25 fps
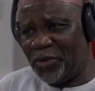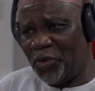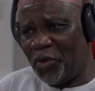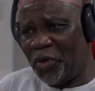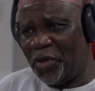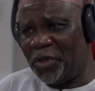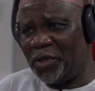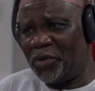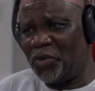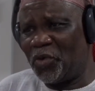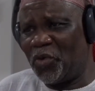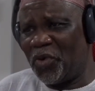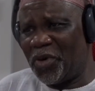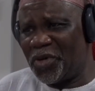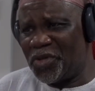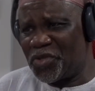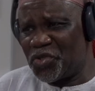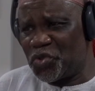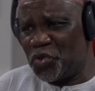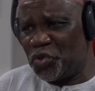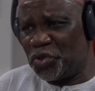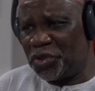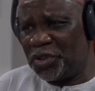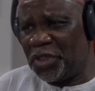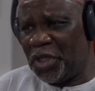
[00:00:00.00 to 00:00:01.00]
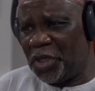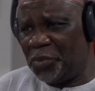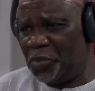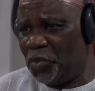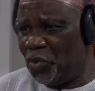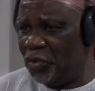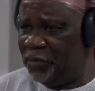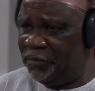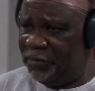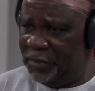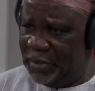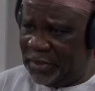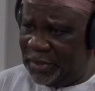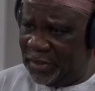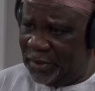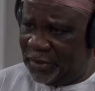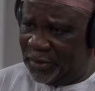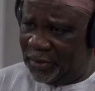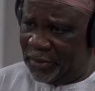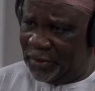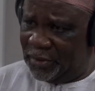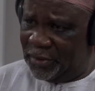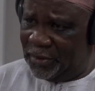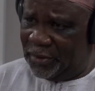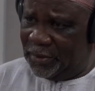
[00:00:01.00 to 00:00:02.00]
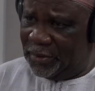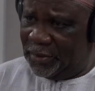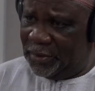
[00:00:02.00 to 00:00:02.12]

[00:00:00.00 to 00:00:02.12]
on constitutional provisions.